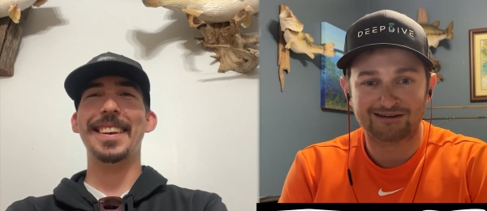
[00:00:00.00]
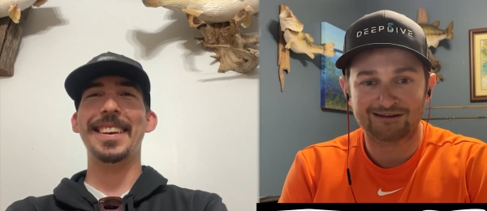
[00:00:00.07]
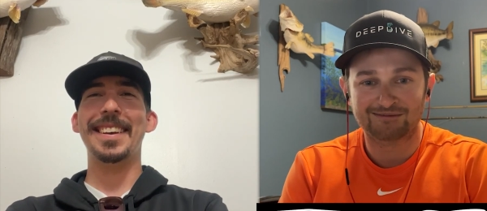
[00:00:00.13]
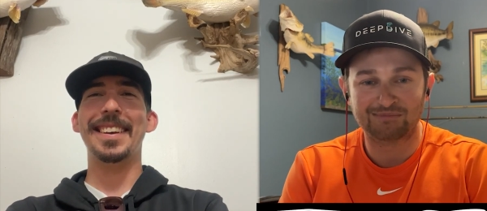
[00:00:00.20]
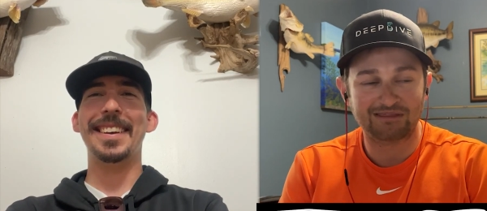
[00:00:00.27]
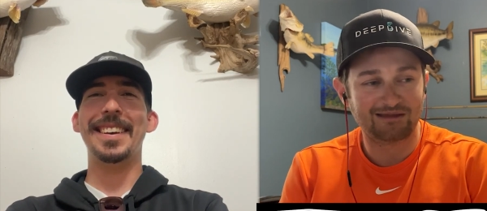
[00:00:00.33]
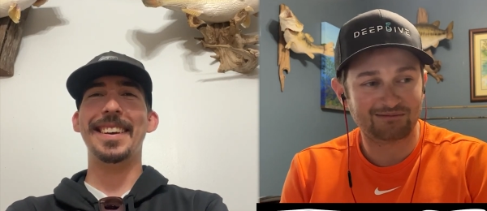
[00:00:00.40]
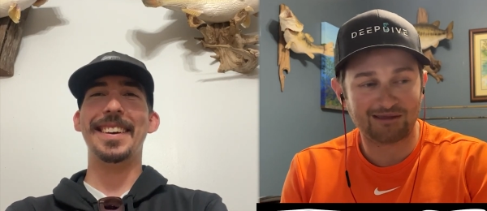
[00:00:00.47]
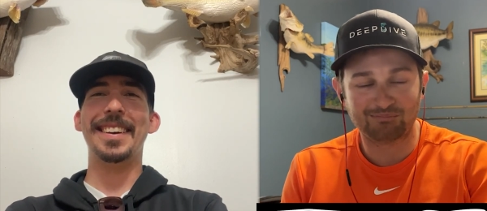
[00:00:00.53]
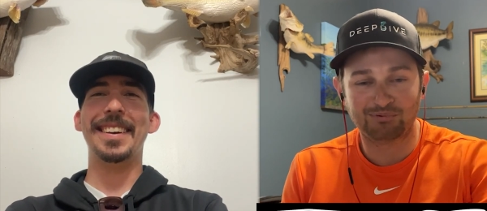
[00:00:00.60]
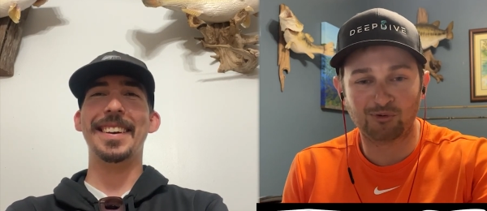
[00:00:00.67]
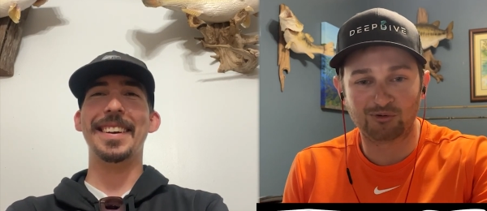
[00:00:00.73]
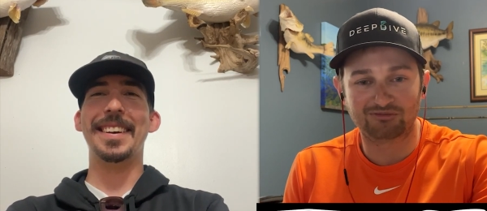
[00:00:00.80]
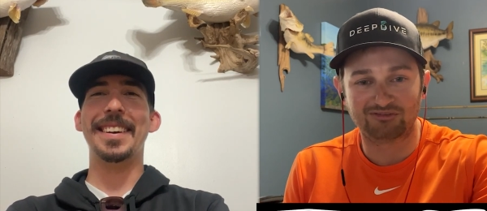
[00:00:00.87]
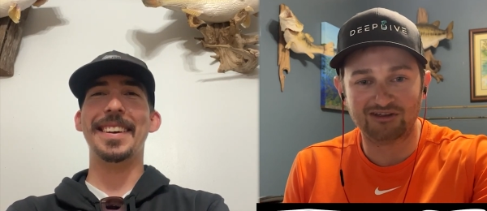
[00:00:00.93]
Speaker 1: I mean, that, that
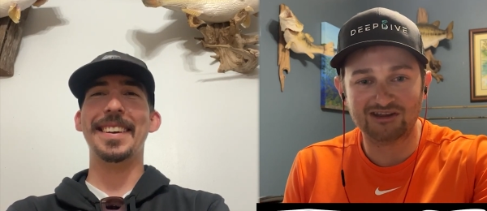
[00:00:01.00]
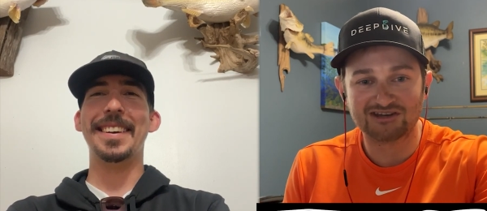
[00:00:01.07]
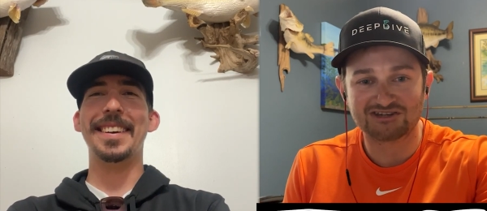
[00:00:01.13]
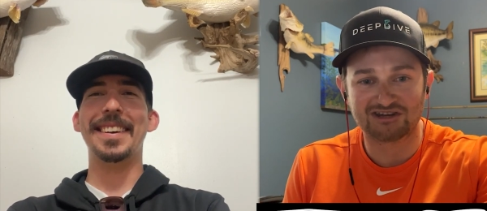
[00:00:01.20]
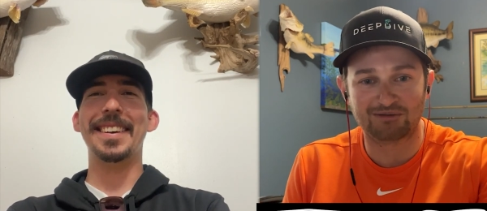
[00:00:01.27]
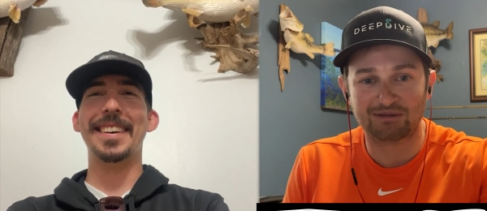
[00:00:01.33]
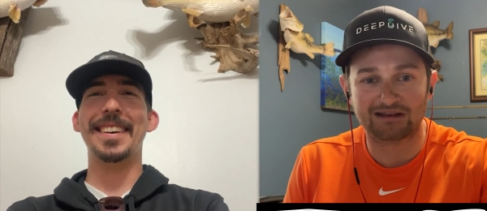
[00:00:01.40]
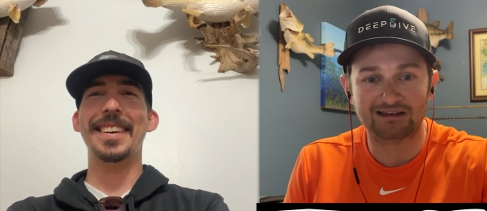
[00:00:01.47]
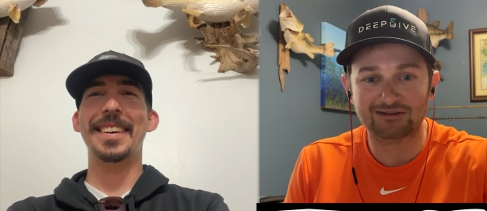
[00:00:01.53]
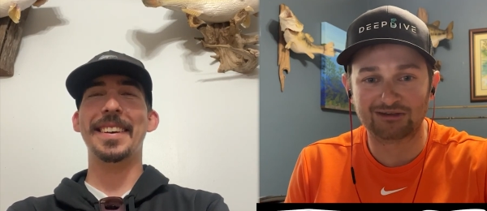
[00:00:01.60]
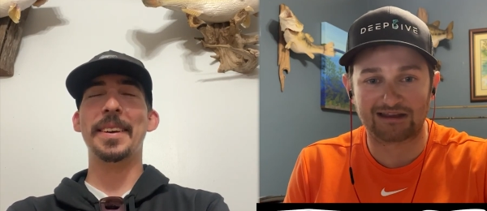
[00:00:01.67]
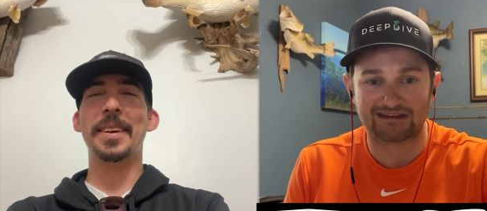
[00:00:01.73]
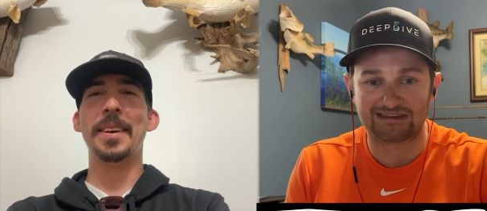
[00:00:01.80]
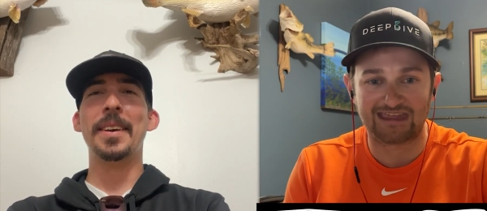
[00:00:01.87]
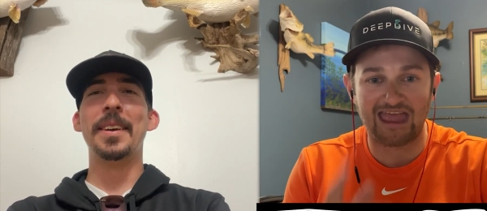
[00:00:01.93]
poor fish, I mean, at least
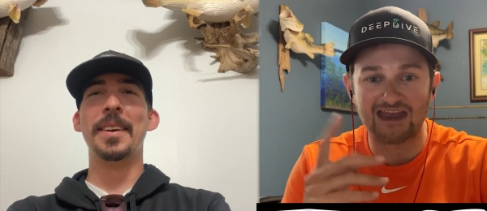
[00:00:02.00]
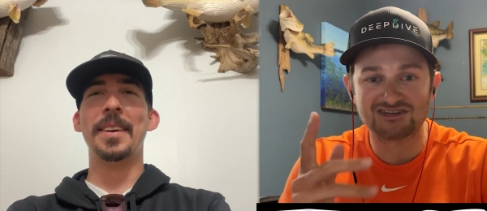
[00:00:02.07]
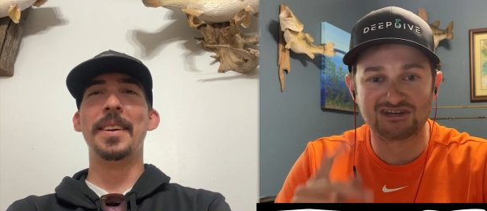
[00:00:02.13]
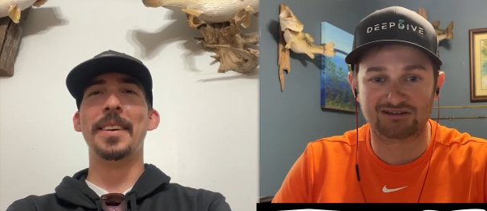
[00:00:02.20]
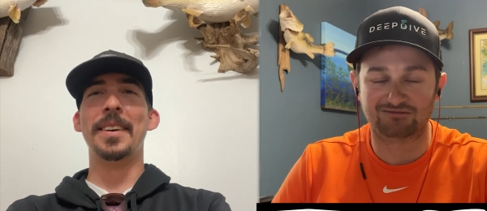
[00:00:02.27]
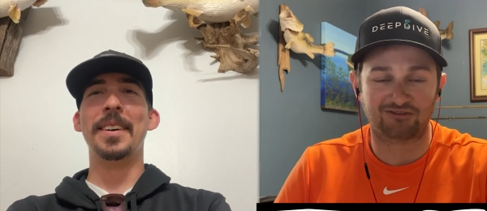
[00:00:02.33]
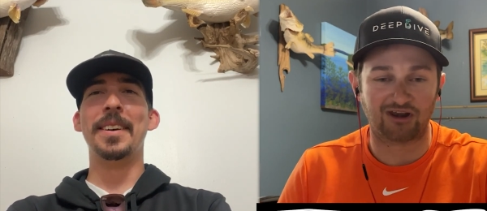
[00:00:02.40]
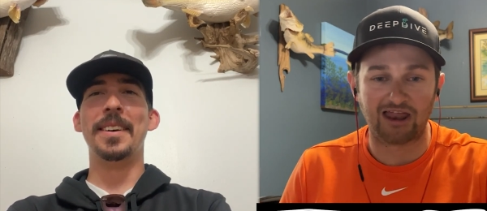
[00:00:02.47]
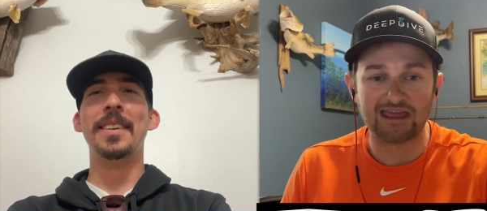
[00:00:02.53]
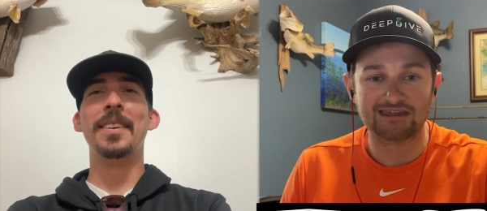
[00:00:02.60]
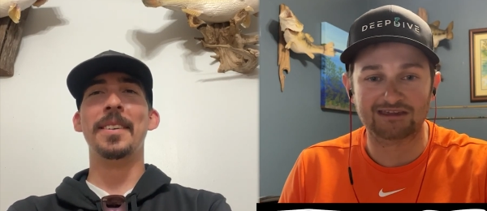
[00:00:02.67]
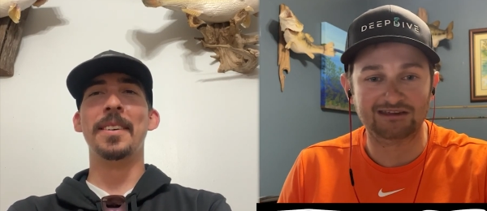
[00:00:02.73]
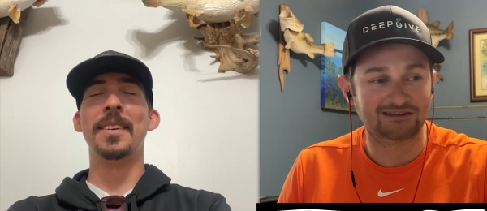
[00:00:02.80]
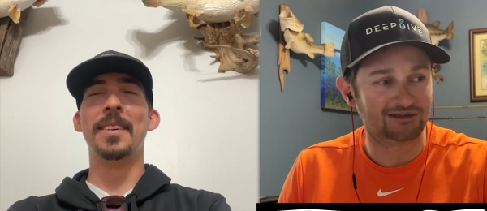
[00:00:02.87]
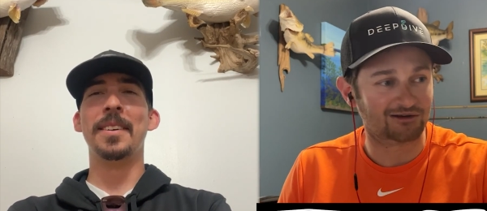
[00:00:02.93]
I can catch it and fillet
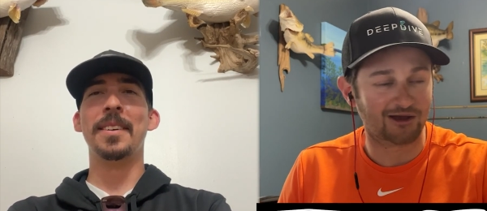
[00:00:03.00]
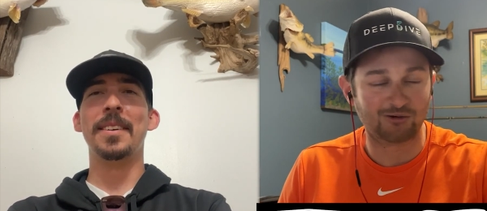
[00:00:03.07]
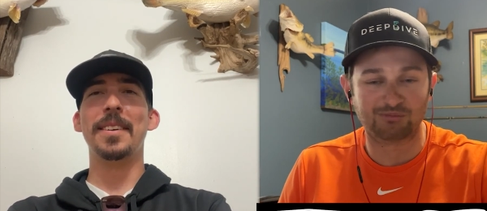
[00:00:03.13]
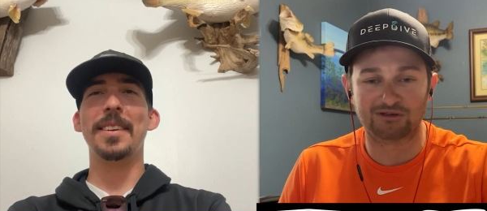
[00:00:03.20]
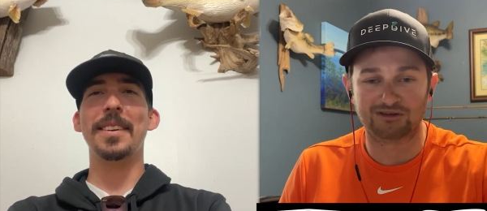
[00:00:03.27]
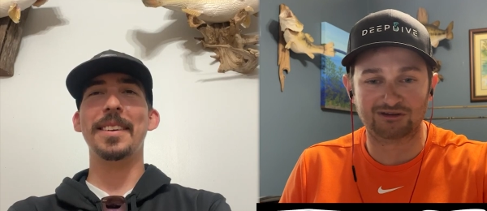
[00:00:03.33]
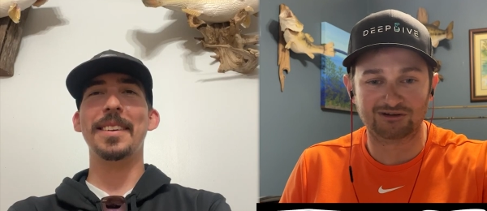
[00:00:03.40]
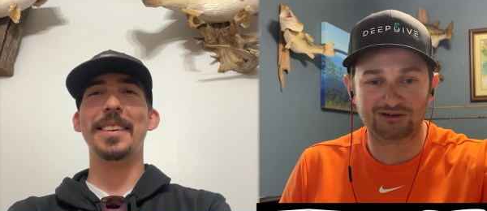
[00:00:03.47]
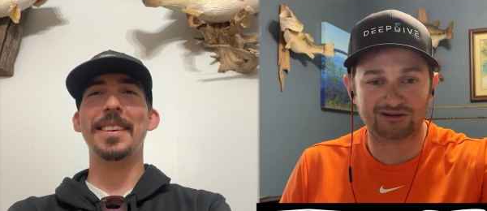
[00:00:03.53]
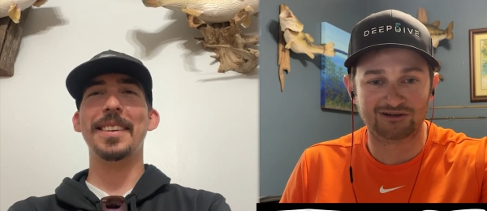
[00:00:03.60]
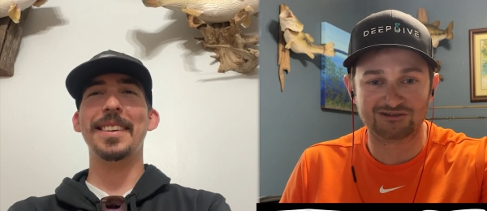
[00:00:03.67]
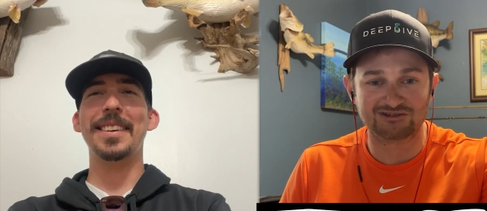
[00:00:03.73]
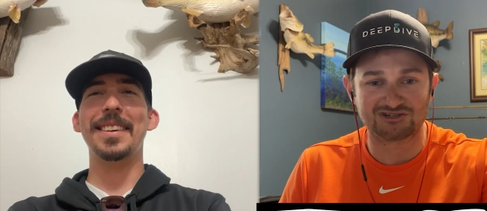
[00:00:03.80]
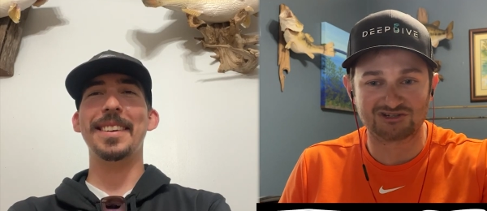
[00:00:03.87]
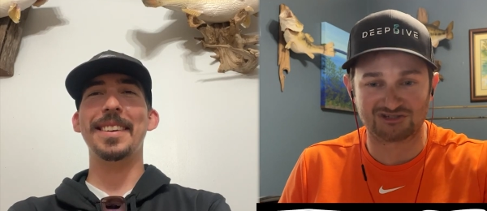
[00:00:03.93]
it, you know, but you're going to
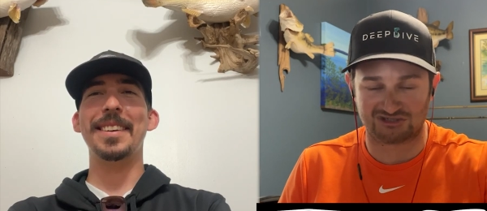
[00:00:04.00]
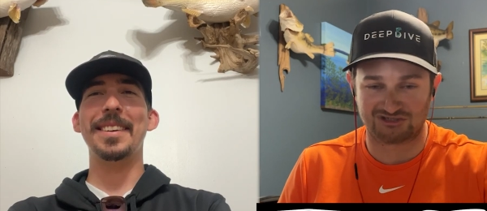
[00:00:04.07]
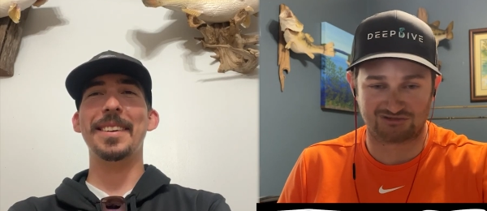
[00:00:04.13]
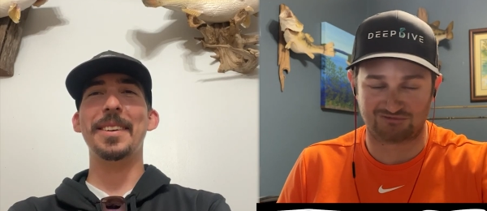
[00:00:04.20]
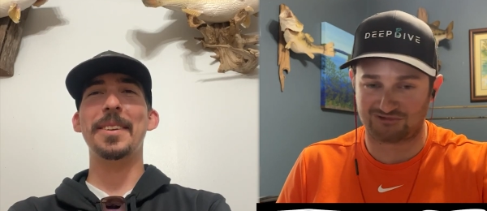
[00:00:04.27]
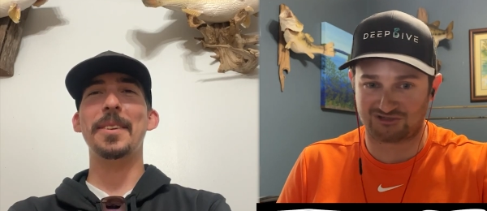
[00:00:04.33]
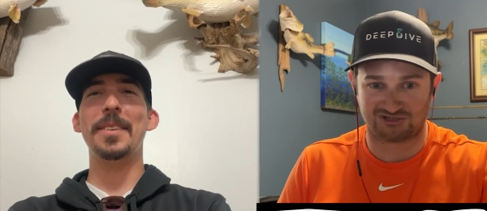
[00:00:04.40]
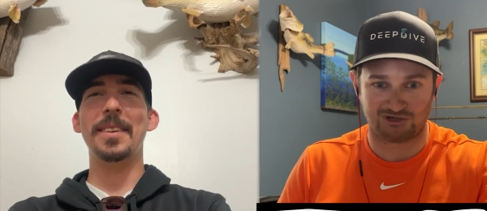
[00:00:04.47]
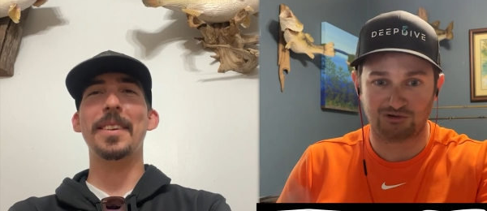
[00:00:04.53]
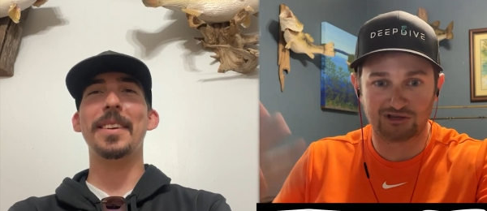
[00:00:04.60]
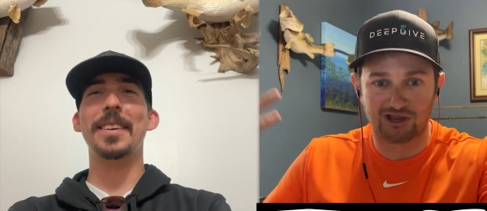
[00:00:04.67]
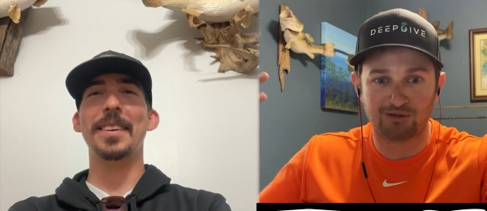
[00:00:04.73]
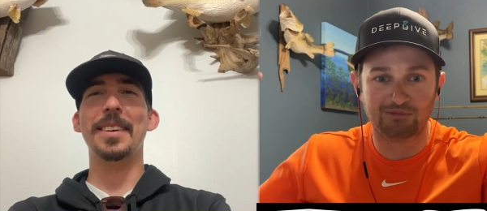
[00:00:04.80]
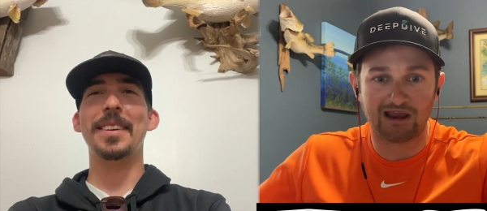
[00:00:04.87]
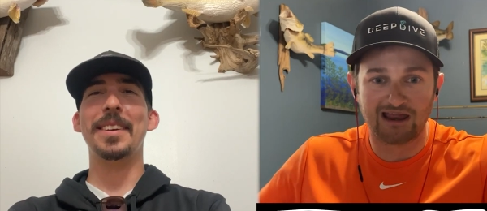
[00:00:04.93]
just shoot it
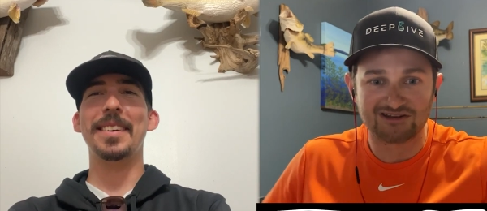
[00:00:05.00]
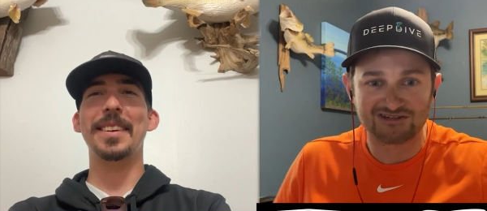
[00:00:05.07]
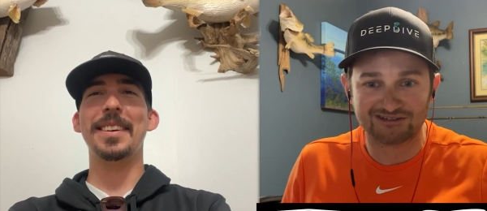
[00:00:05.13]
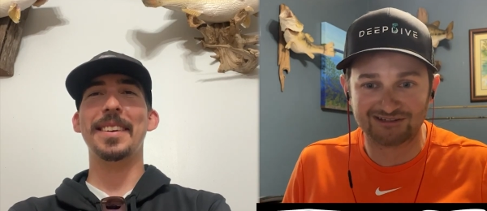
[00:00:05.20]
coming at you?